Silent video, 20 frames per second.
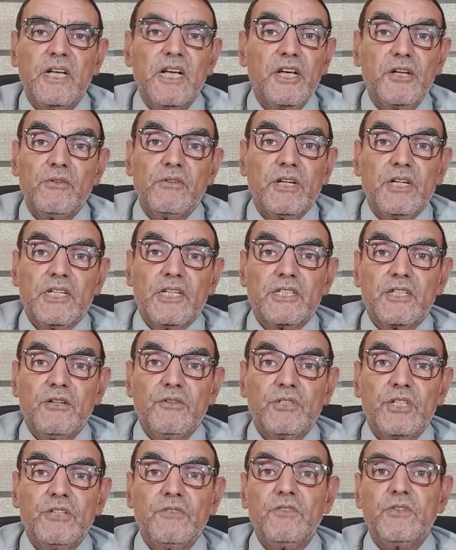You cannot
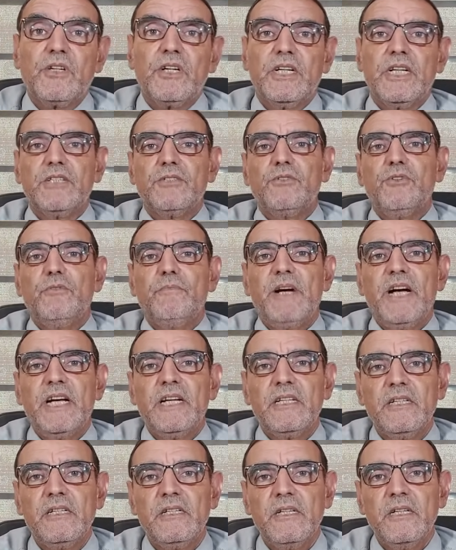continue, you cannot go back,
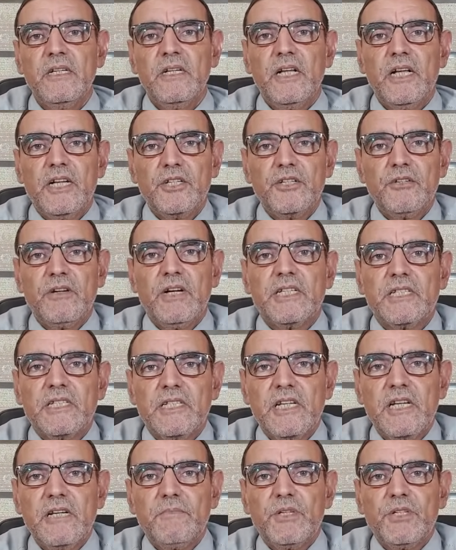and you are
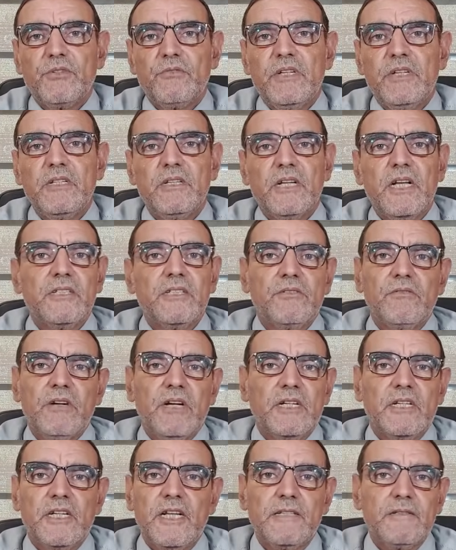still between, but you
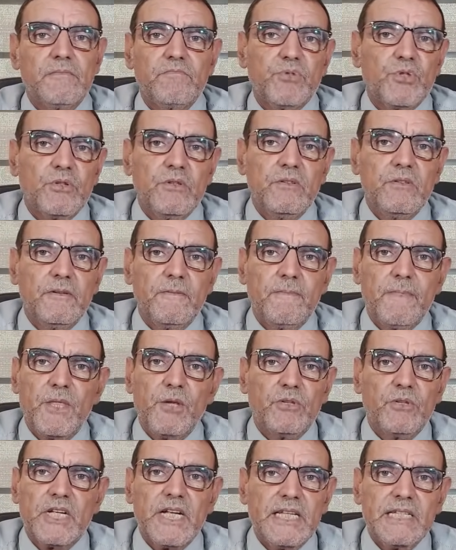are not, so
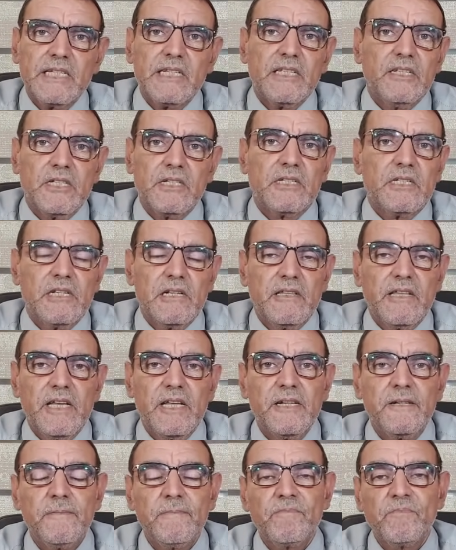your cancer is still
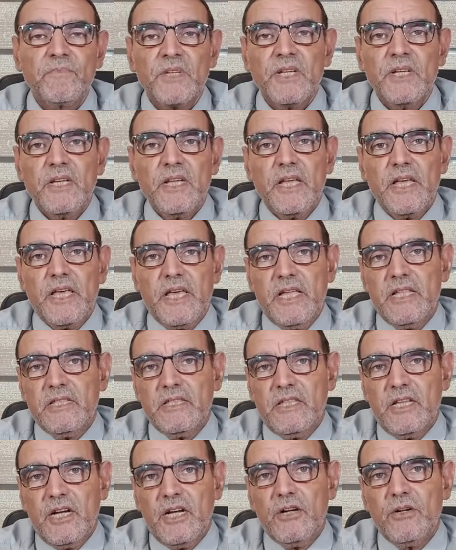there. And
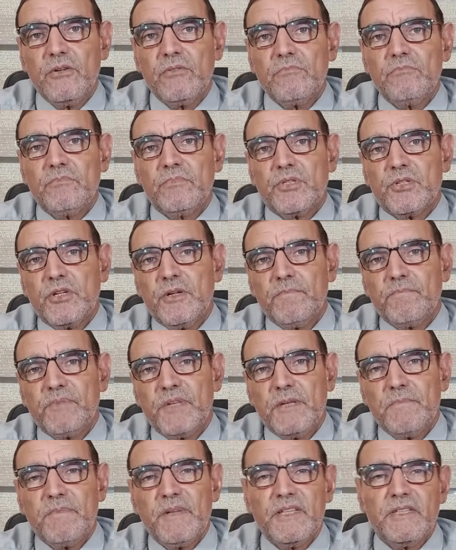now some
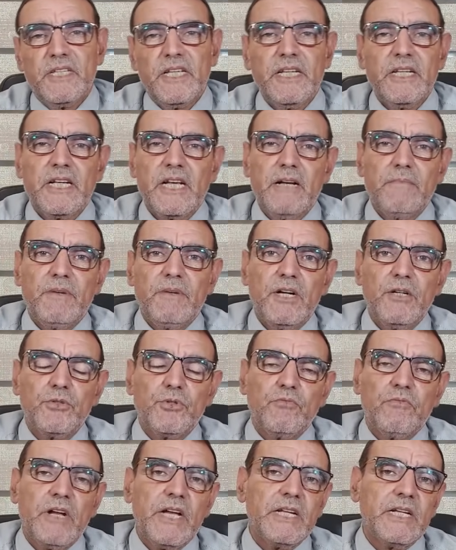people think about
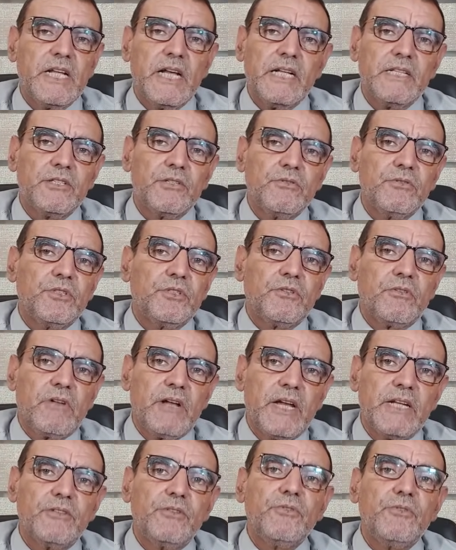why not to
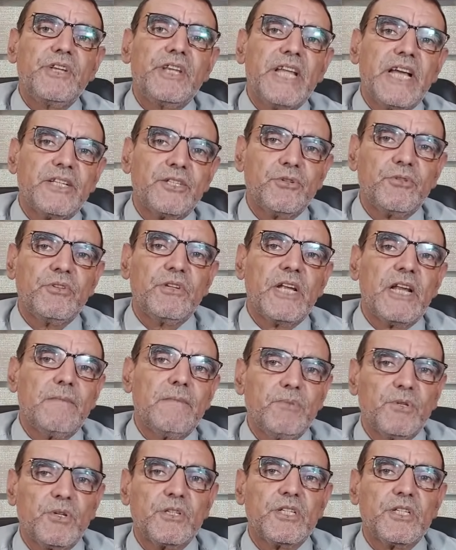try the natural
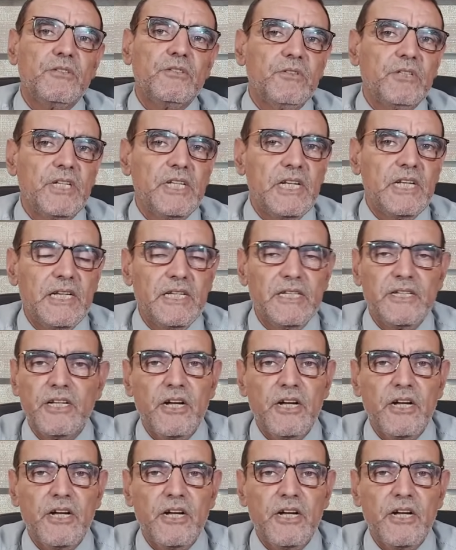procedure healing.